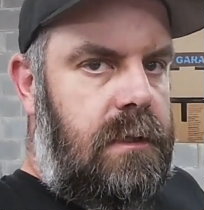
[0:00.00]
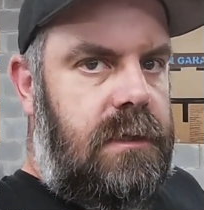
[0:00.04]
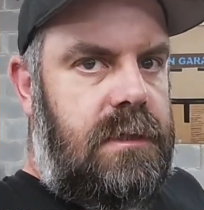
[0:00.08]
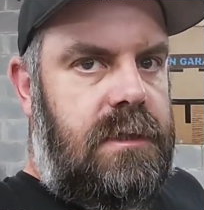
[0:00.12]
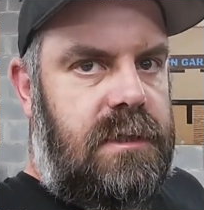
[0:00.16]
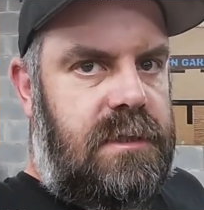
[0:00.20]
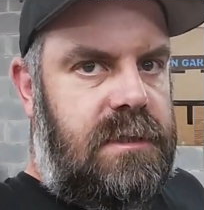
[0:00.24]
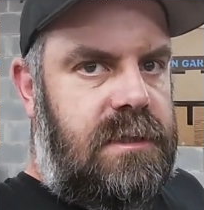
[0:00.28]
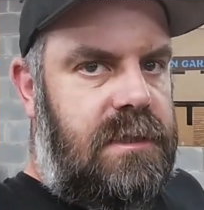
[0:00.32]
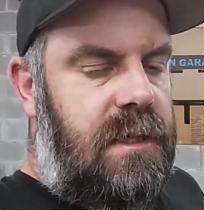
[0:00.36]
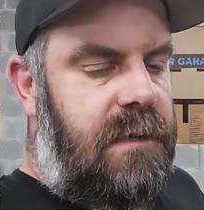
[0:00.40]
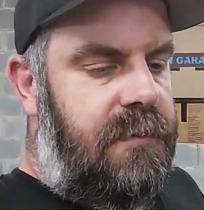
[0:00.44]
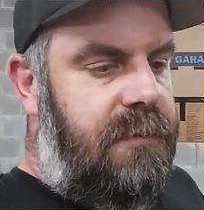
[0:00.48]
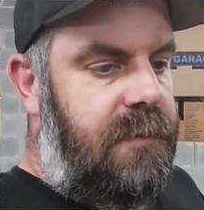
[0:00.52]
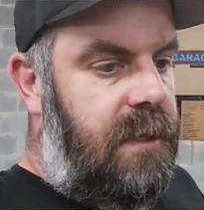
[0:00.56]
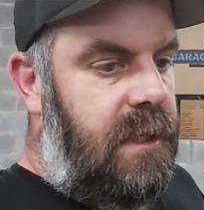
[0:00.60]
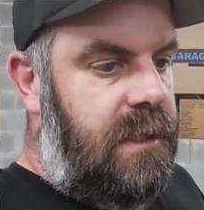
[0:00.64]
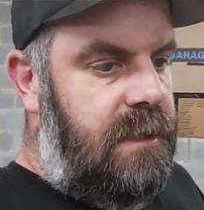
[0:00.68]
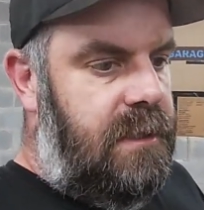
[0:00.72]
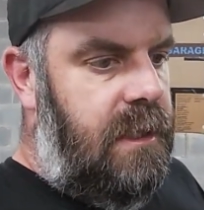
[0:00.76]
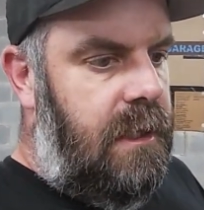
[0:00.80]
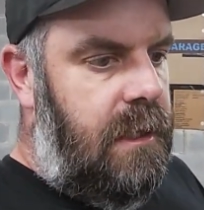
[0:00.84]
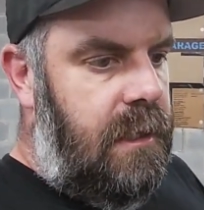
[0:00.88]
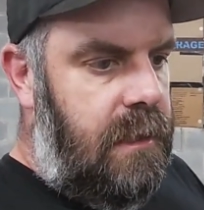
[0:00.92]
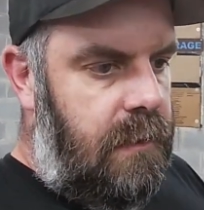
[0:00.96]
just stuff
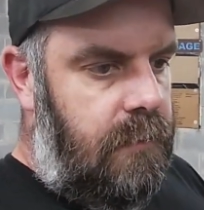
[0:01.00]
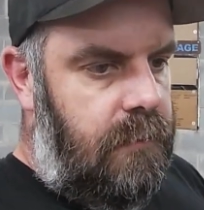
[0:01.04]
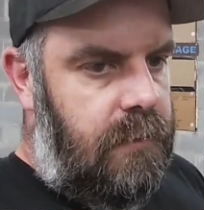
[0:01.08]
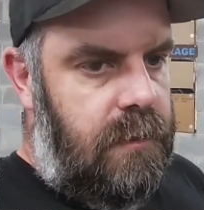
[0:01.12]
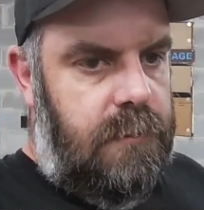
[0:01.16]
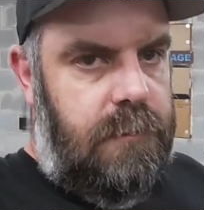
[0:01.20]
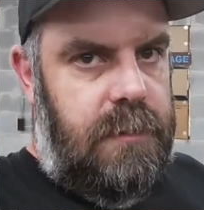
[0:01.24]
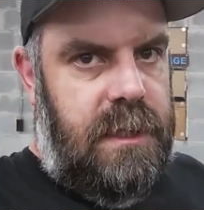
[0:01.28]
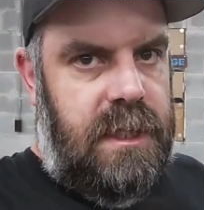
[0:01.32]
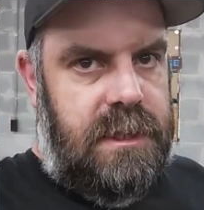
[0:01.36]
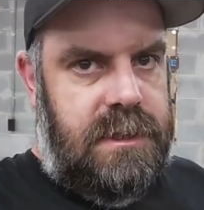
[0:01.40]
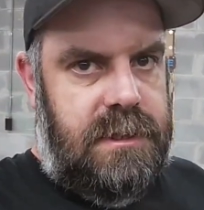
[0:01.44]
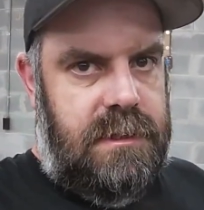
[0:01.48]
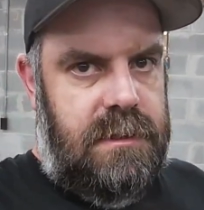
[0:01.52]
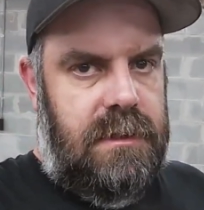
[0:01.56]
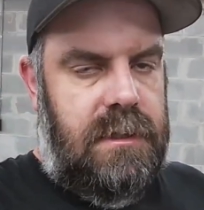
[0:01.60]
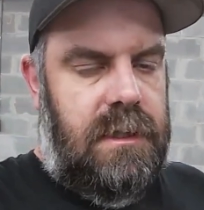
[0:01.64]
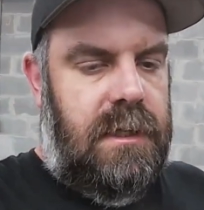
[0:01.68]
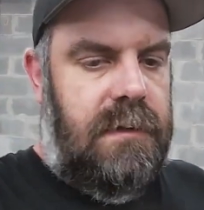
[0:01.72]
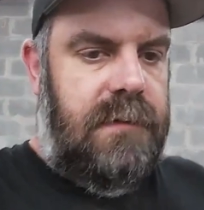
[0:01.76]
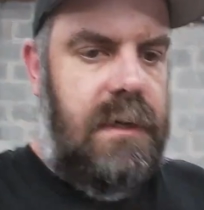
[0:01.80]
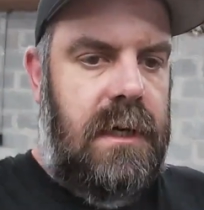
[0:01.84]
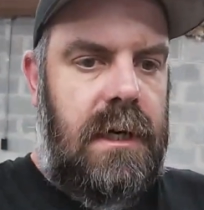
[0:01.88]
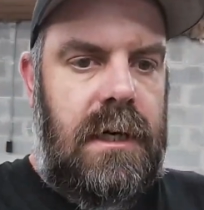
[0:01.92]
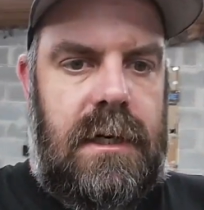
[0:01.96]
like that. I want to make sure
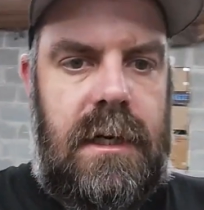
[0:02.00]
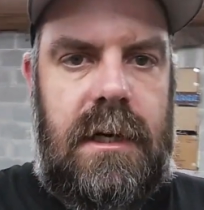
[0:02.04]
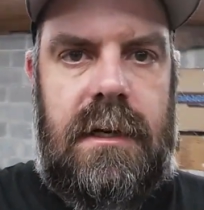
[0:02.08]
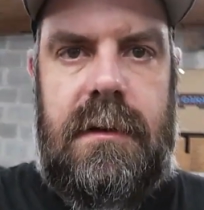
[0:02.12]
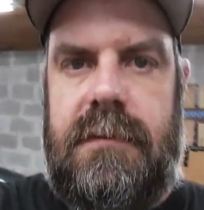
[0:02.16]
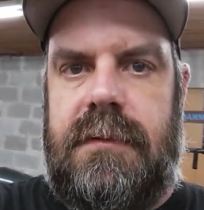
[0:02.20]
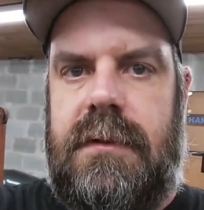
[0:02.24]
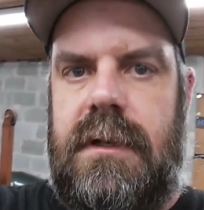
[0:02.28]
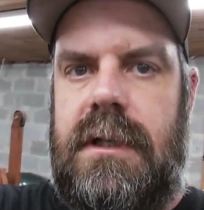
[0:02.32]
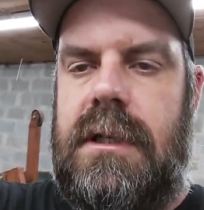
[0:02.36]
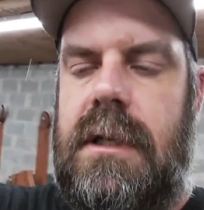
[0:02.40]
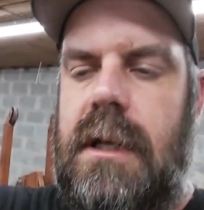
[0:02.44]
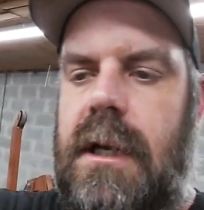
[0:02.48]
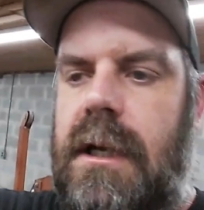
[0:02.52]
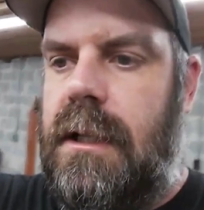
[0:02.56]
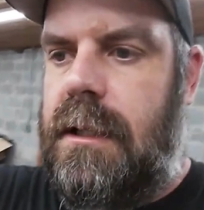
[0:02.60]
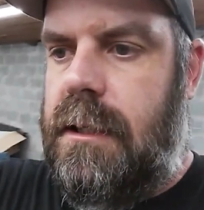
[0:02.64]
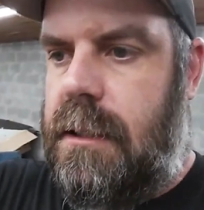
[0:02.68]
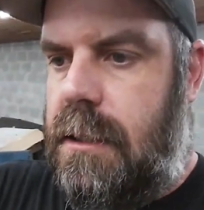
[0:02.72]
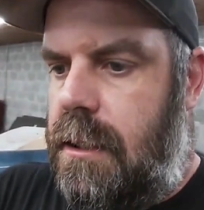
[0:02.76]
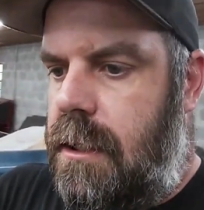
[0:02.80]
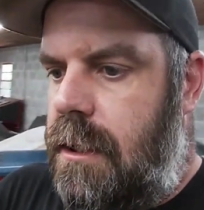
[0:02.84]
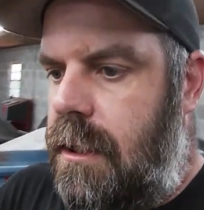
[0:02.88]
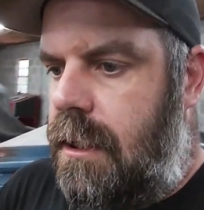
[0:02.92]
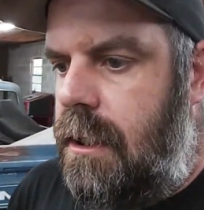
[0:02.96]
I've got every day
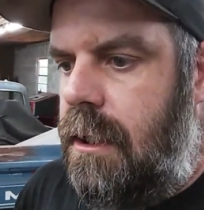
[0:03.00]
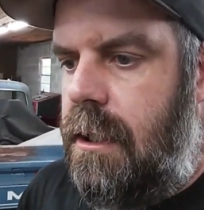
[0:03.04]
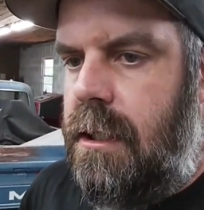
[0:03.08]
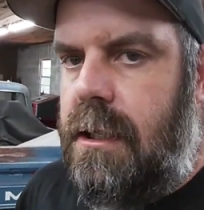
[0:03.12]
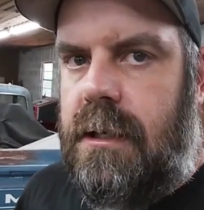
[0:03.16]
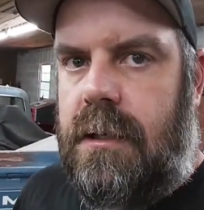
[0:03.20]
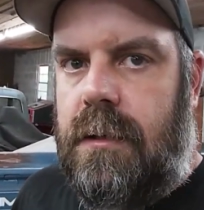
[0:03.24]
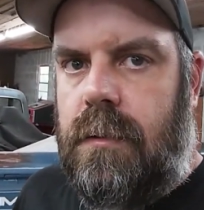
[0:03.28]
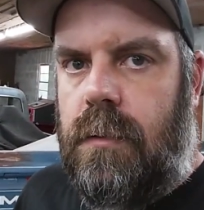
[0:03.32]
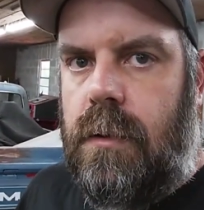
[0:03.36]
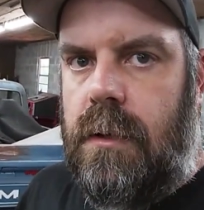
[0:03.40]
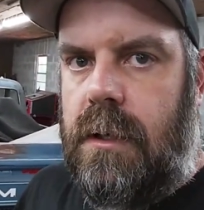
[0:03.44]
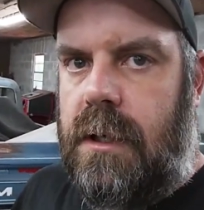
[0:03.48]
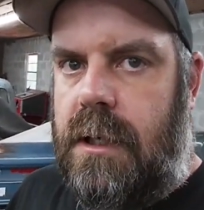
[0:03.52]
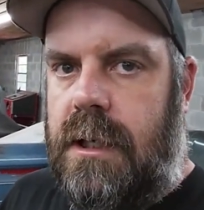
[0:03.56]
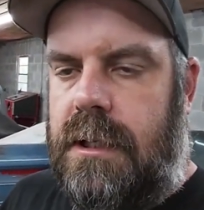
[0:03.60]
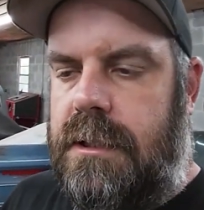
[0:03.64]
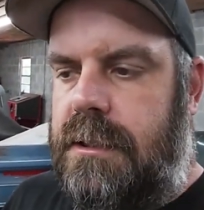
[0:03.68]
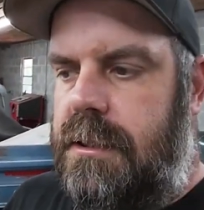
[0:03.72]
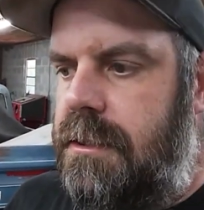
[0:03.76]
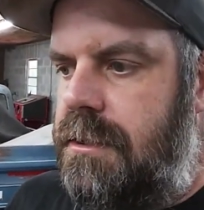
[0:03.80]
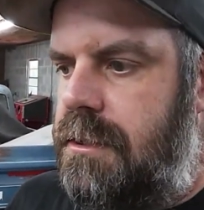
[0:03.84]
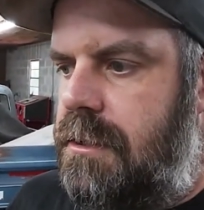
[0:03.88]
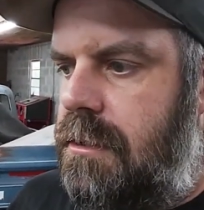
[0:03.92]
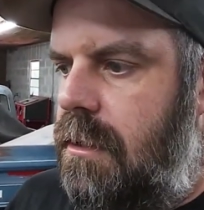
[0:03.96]
that I can to work
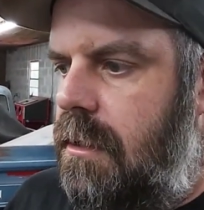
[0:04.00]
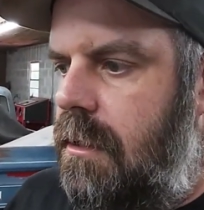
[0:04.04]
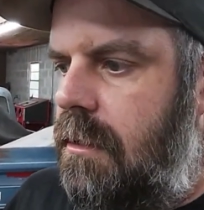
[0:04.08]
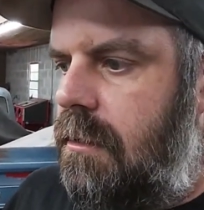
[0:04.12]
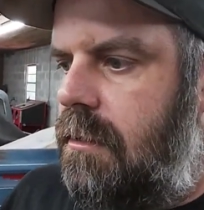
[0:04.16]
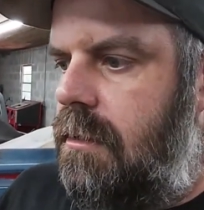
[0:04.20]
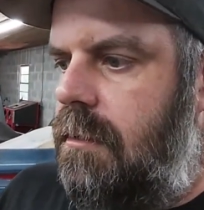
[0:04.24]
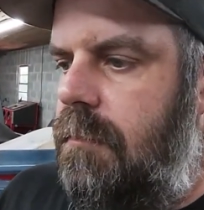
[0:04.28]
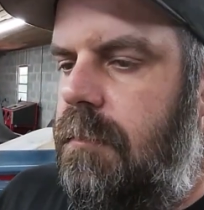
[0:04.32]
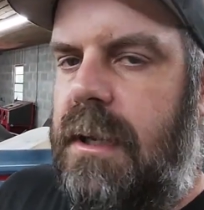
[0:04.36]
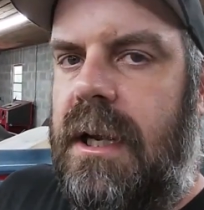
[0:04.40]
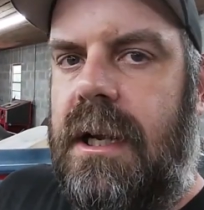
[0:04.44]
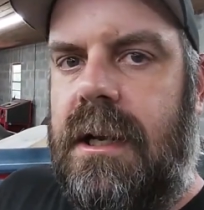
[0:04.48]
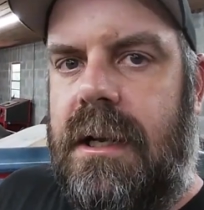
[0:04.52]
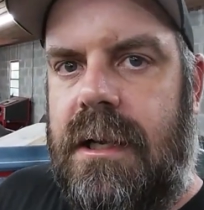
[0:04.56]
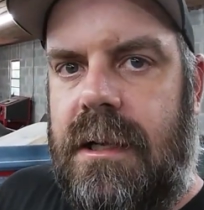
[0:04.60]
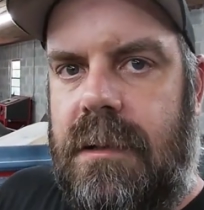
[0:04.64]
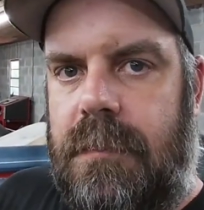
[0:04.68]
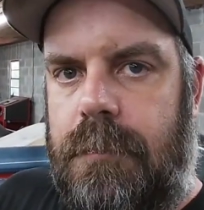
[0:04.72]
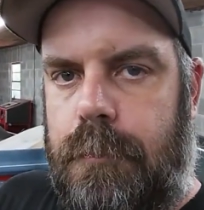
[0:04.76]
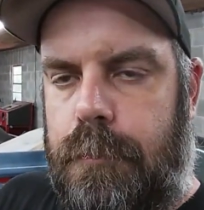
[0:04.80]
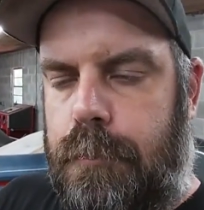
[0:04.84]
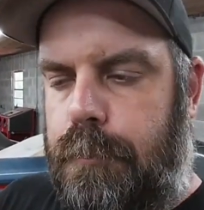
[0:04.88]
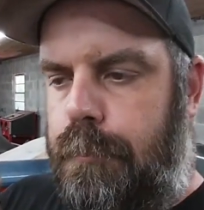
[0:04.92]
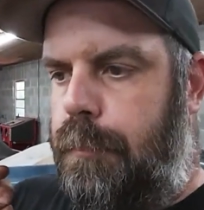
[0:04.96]
on this truck to make
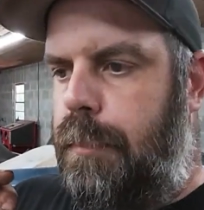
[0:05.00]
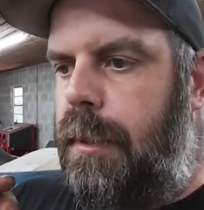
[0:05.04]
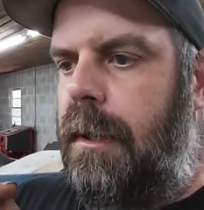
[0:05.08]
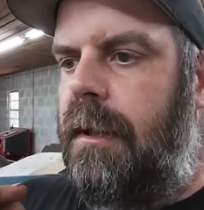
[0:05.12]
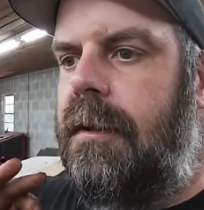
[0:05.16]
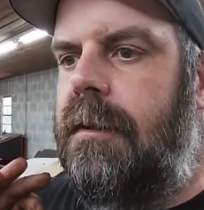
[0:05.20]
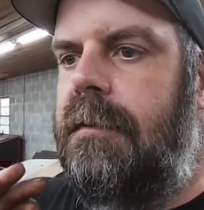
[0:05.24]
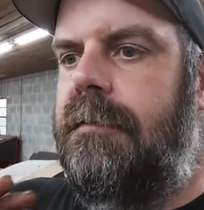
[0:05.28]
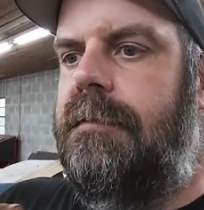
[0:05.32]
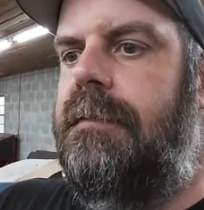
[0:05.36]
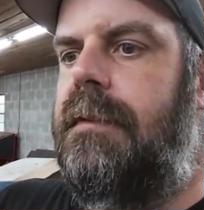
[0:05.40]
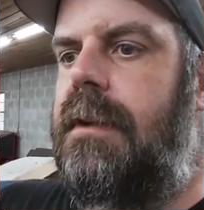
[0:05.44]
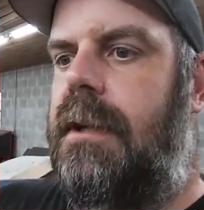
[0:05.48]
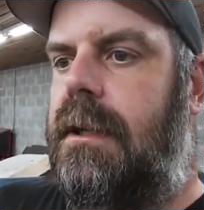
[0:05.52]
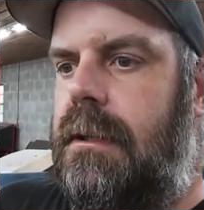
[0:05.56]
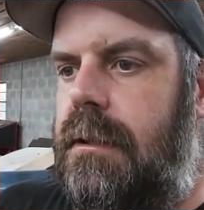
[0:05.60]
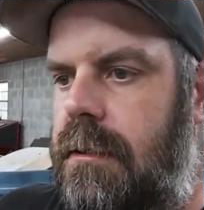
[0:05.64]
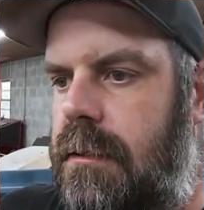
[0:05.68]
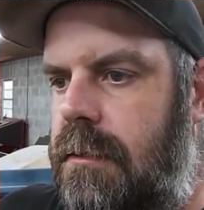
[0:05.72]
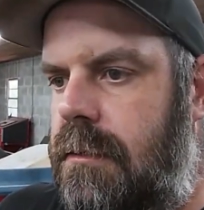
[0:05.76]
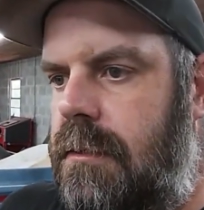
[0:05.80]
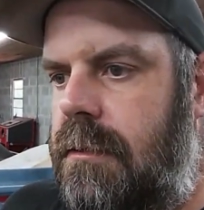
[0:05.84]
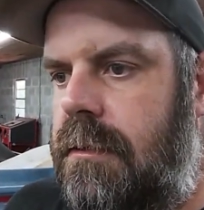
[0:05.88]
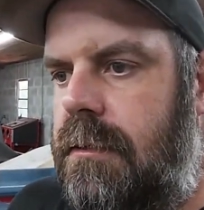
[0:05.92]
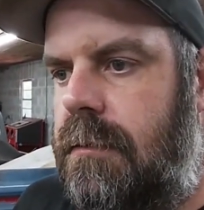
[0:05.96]
it perfect
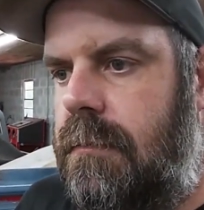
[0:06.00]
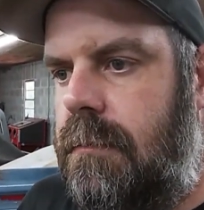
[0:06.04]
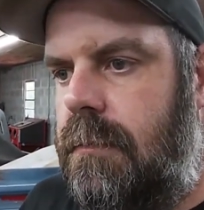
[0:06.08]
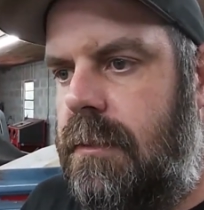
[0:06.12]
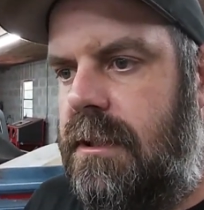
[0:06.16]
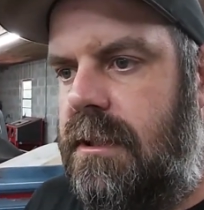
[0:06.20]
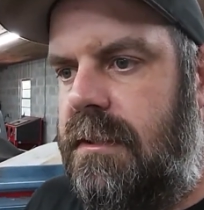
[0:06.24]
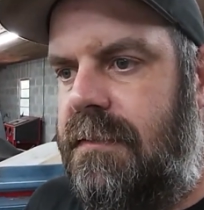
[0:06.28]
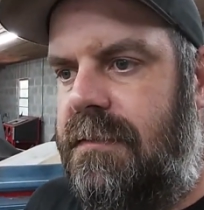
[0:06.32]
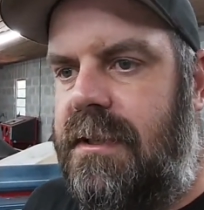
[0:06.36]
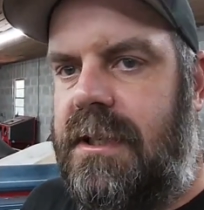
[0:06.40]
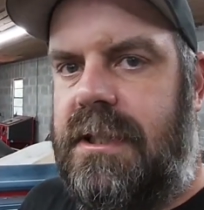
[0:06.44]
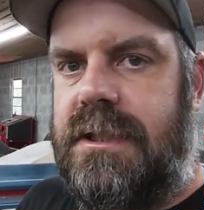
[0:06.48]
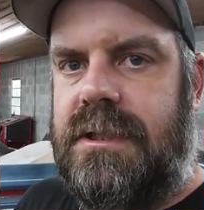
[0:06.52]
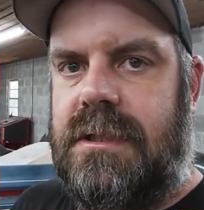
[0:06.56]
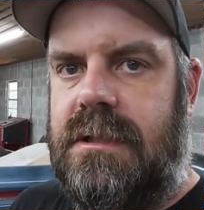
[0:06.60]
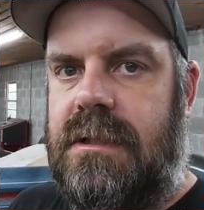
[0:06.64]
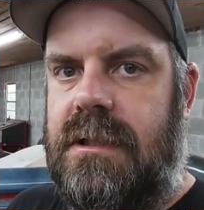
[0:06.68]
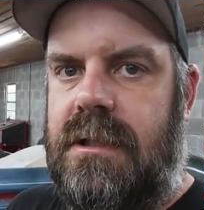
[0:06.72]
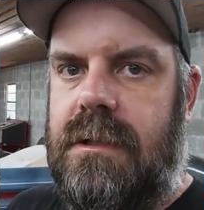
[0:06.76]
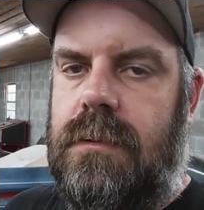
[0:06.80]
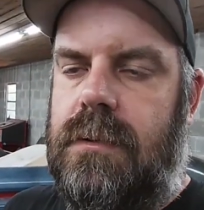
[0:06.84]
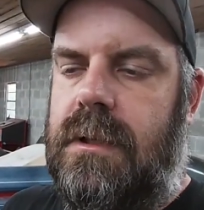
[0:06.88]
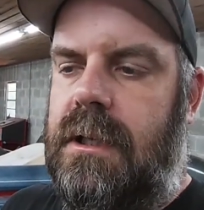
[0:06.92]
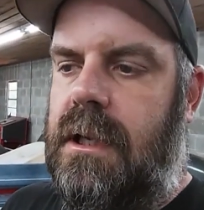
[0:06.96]
with the vision that